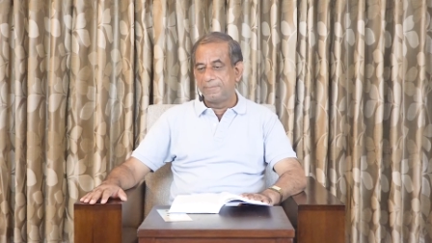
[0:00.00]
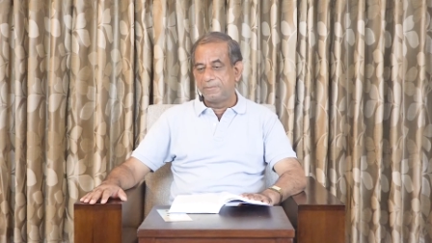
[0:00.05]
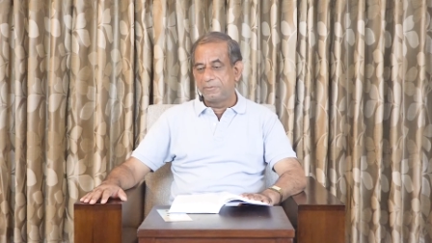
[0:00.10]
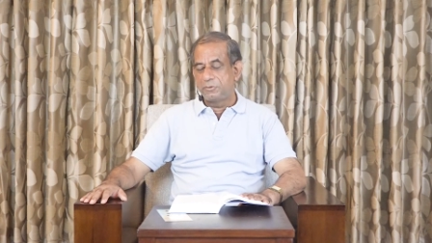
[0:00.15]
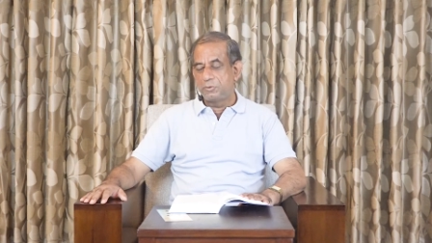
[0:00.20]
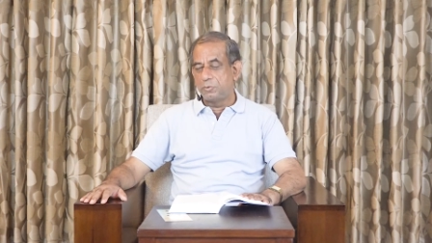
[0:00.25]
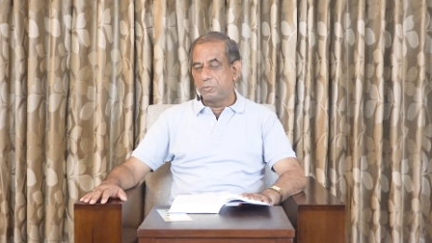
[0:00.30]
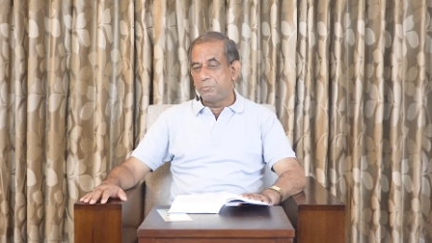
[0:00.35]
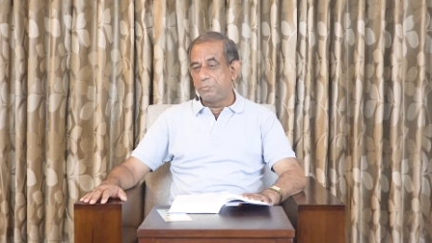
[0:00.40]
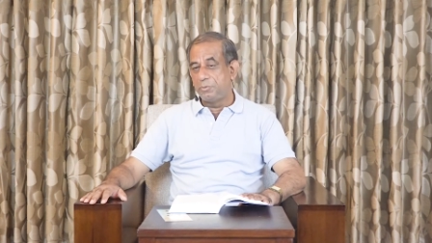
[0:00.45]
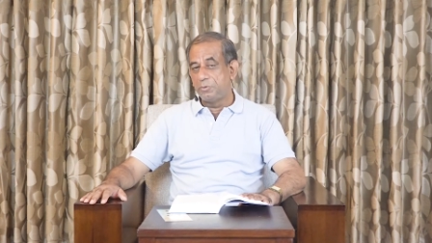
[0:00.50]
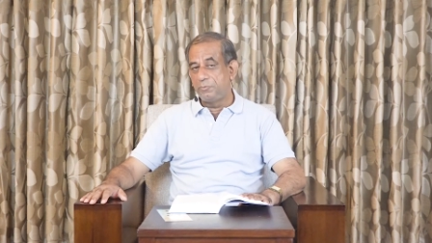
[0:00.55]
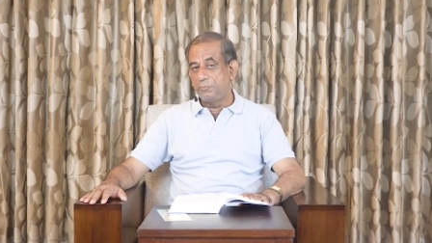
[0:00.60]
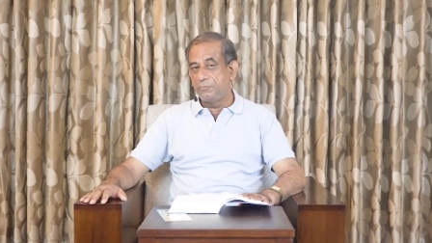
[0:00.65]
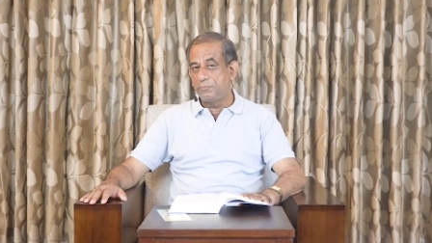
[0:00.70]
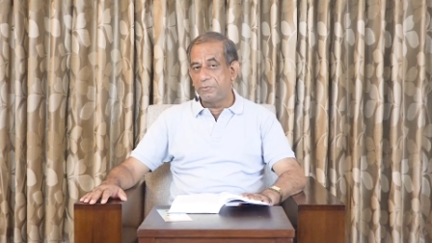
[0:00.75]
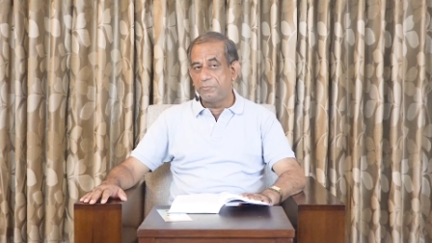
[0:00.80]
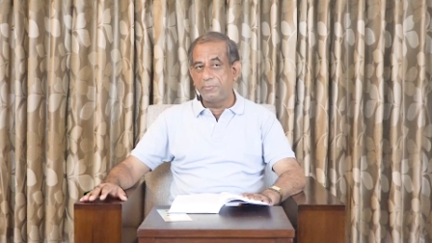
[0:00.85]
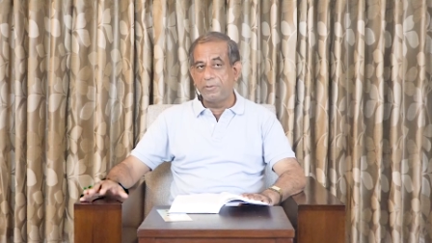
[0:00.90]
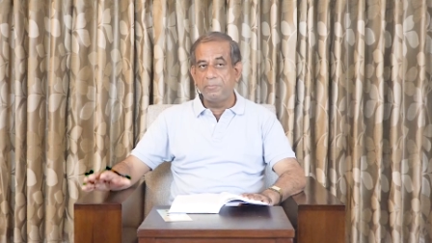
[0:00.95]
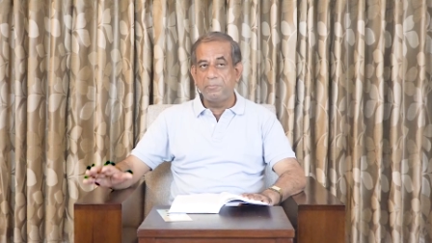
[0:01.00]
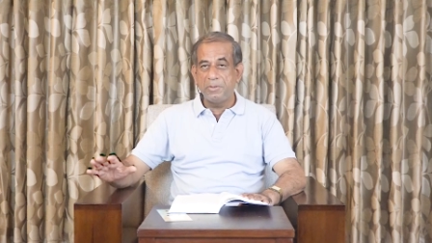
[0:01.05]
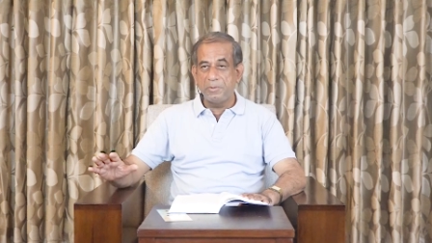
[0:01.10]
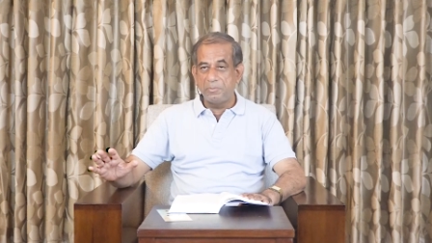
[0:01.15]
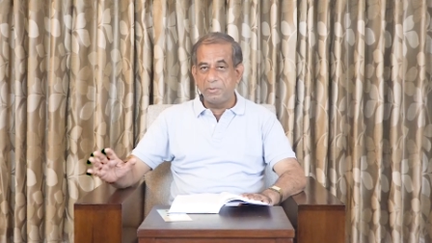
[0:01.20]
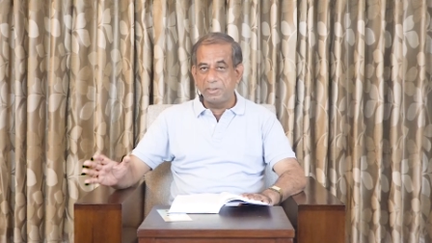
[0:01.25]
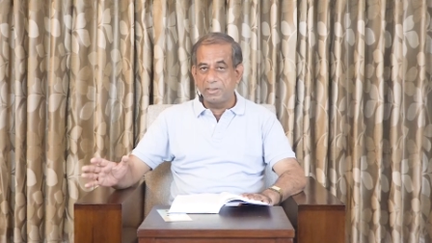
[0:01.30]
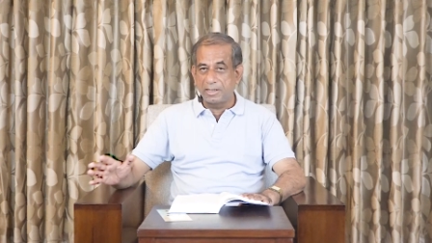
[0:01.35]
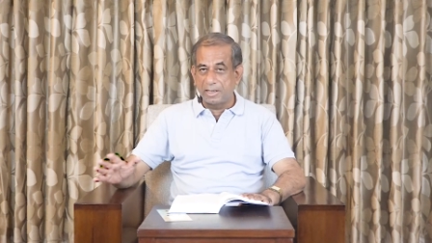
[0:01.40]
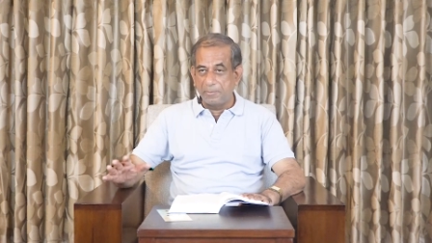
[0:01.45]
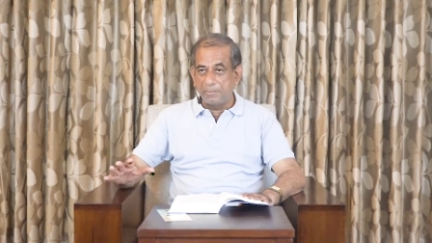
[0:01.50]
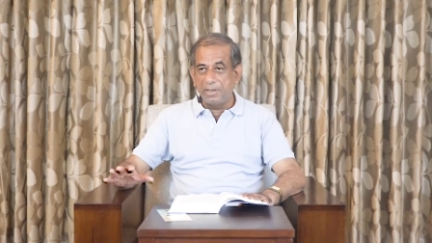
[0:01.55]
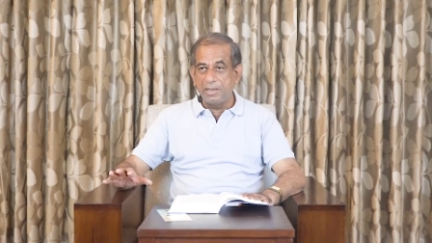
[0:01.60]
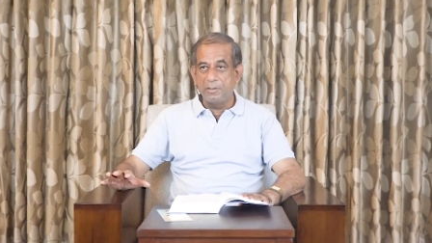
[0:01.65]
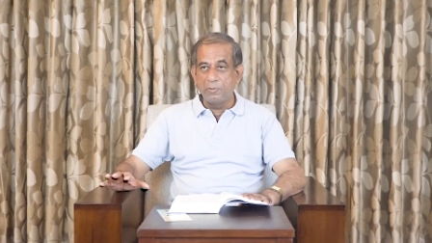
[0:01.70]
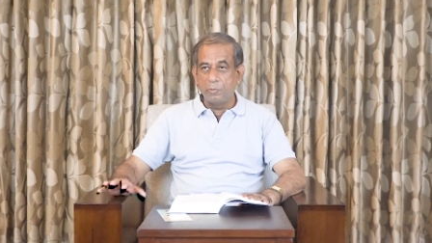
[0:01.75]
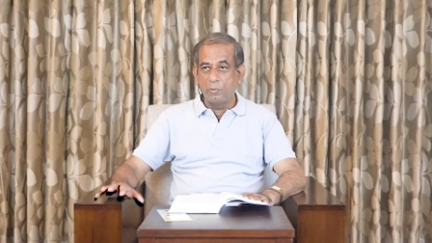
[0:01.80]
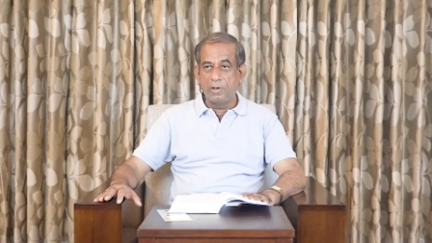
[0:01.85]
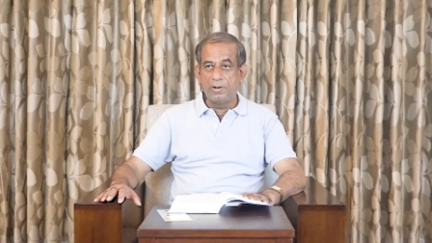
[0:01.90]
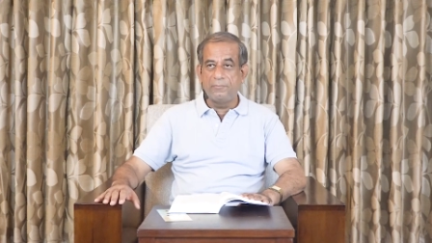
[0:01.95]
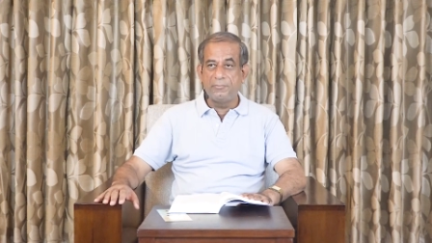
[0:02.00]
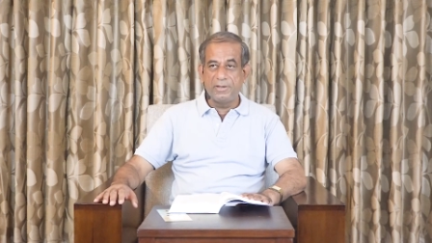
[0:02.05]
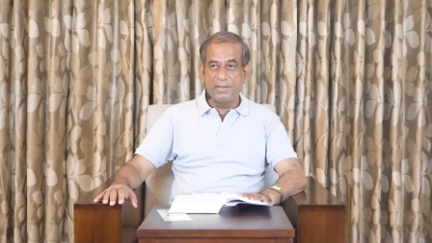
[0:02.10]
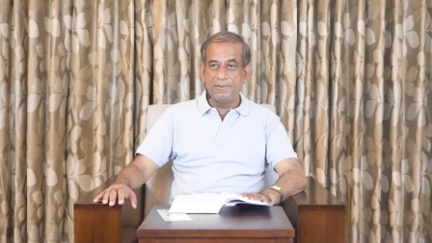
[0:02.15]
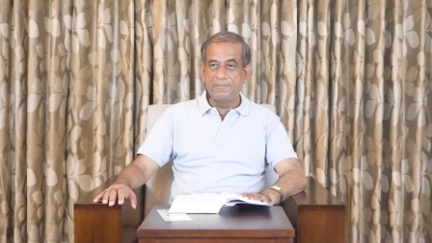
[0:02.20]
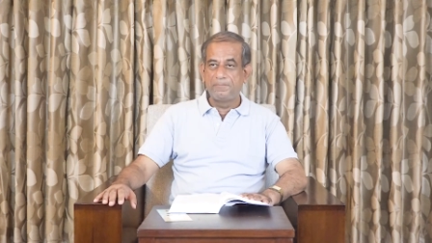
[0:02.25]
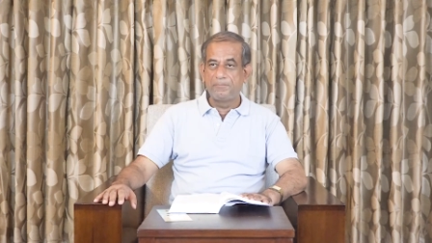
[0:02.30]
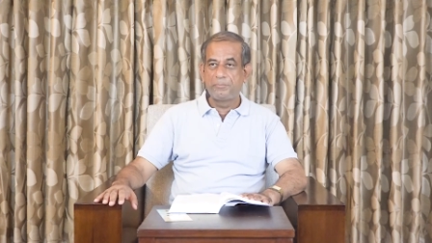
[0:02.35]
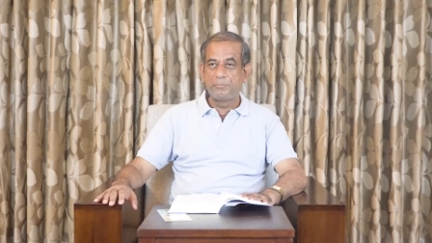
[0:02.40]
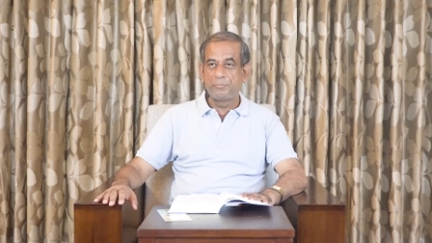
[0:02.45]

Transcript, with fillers: so beautiful when people come and go away.